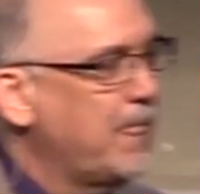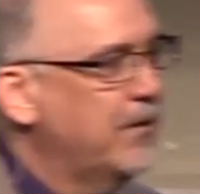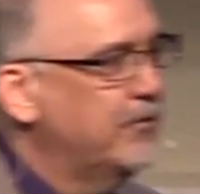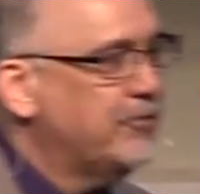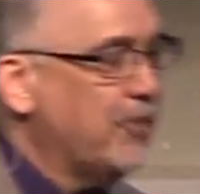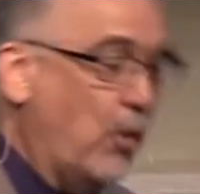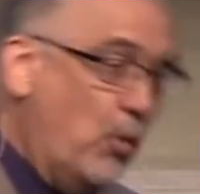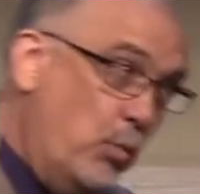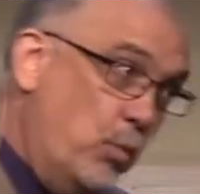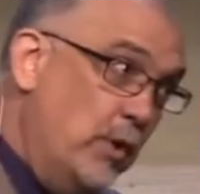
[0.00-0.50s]

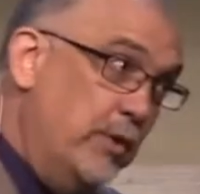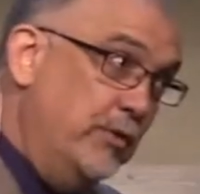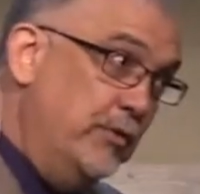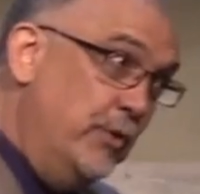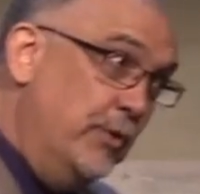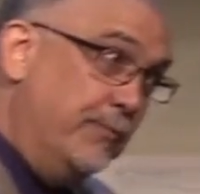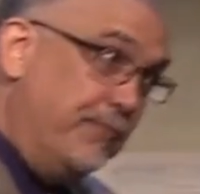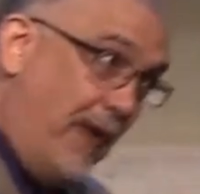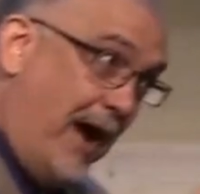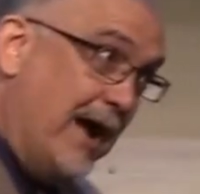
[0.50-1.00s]
So when
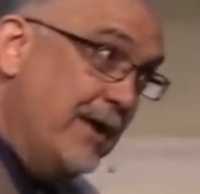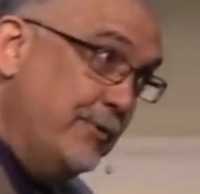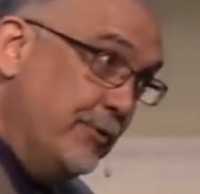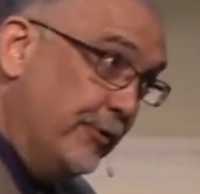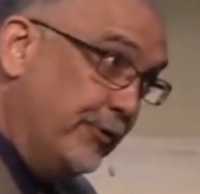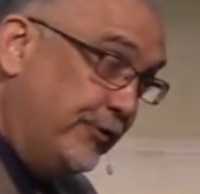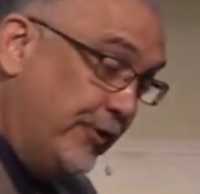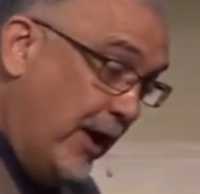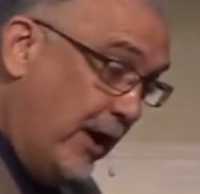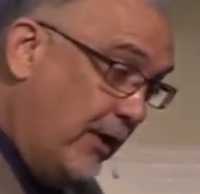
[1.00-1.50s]
you find
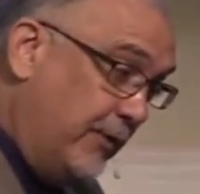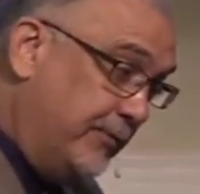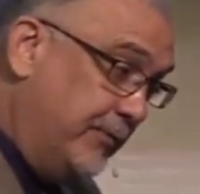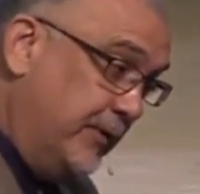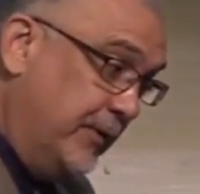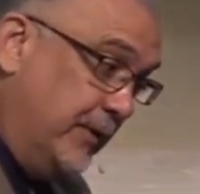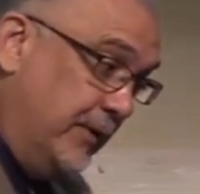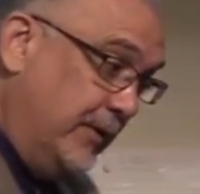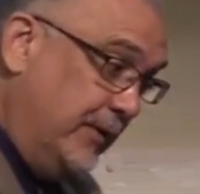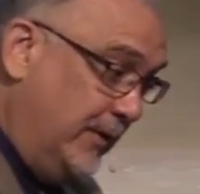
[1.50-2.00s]
yourself
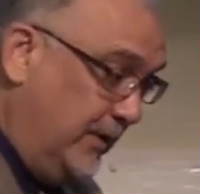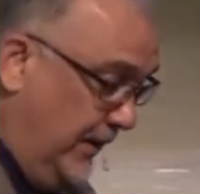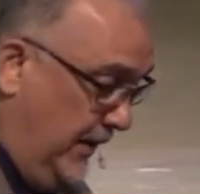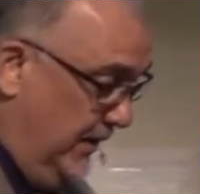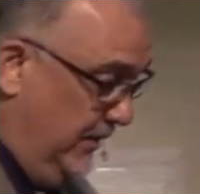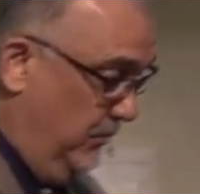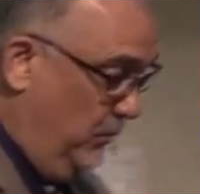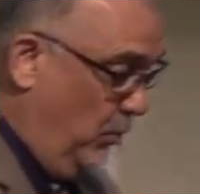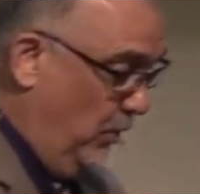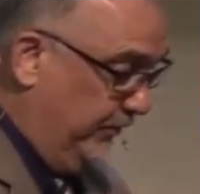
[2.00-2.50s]

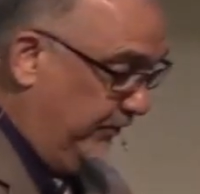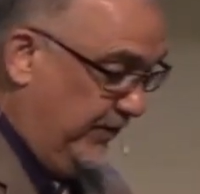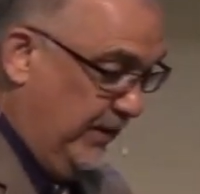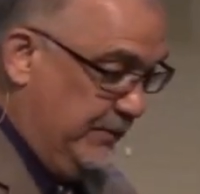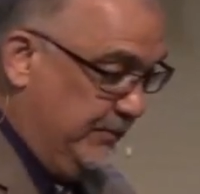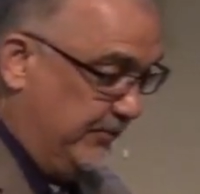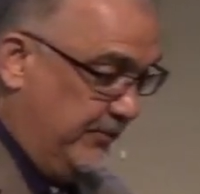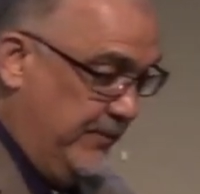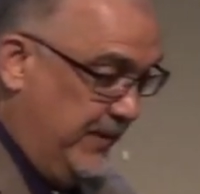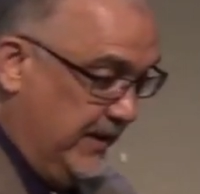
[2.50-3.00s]
in what
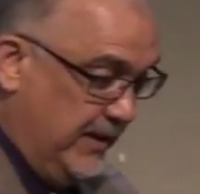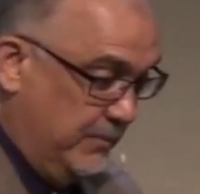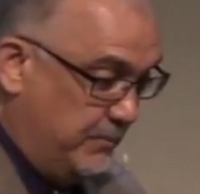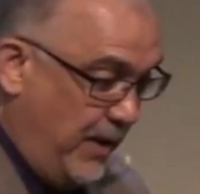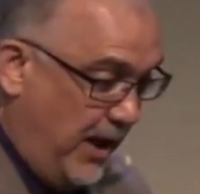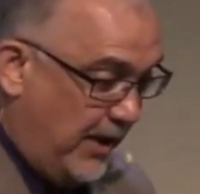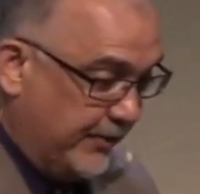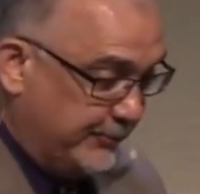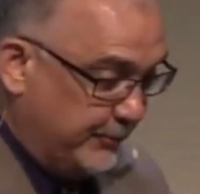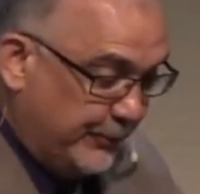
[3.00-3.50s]
seems to be an
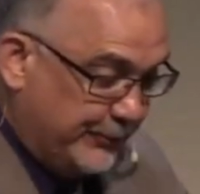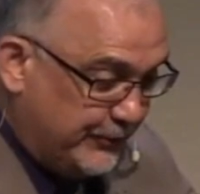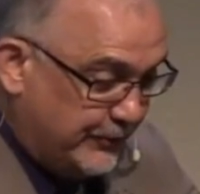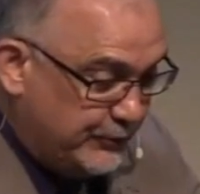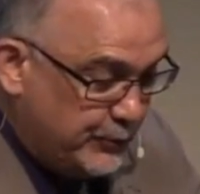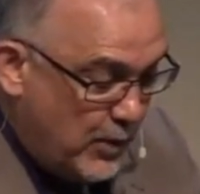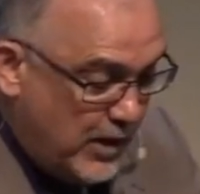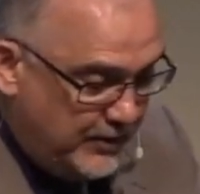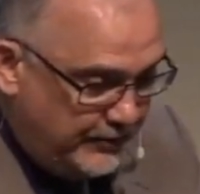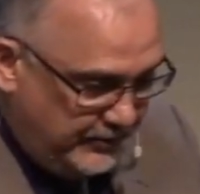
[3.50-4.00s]
impossible
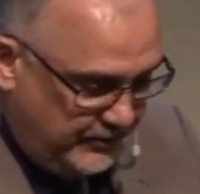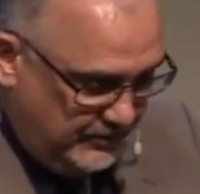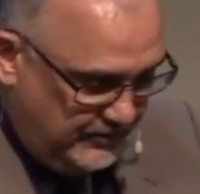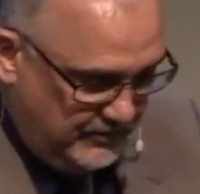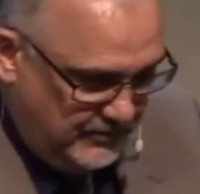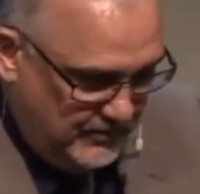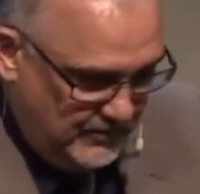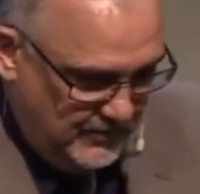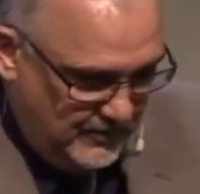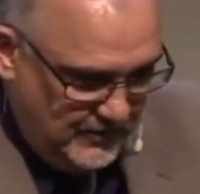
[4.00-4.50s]
situation,
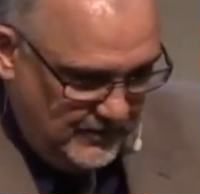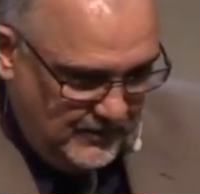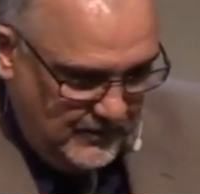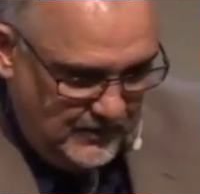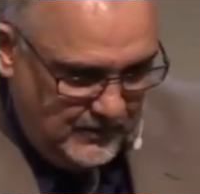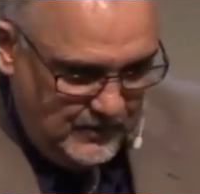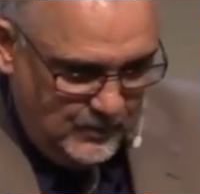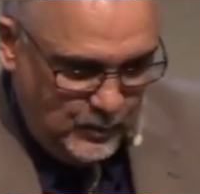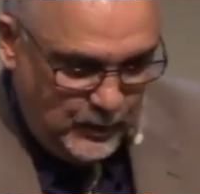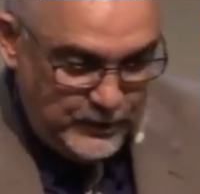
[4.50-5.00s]

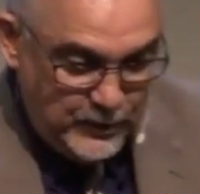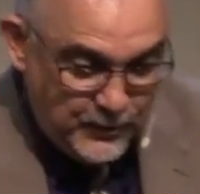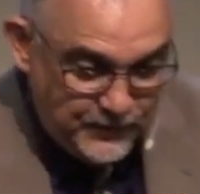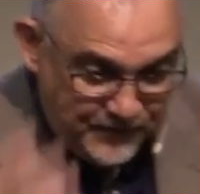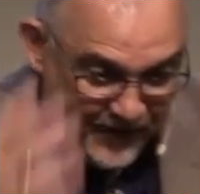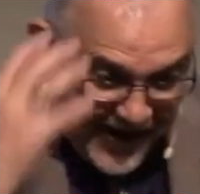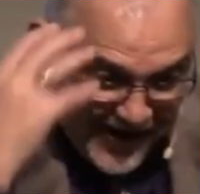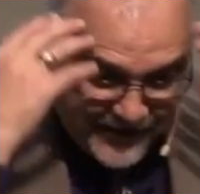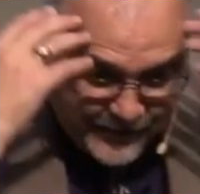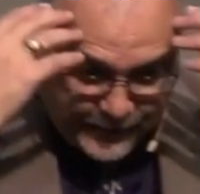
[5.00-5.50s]
when you
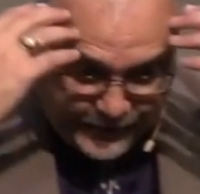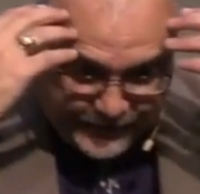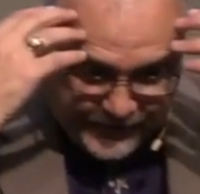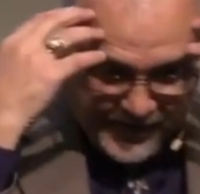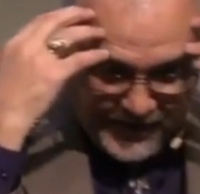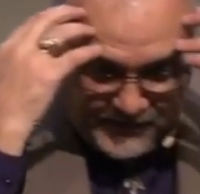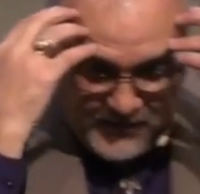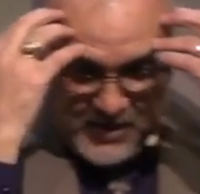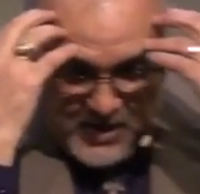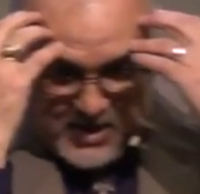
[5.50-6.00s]
find
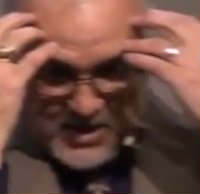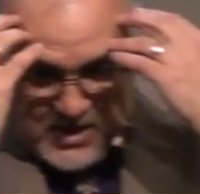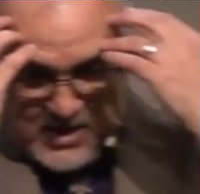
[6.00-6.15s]
yourself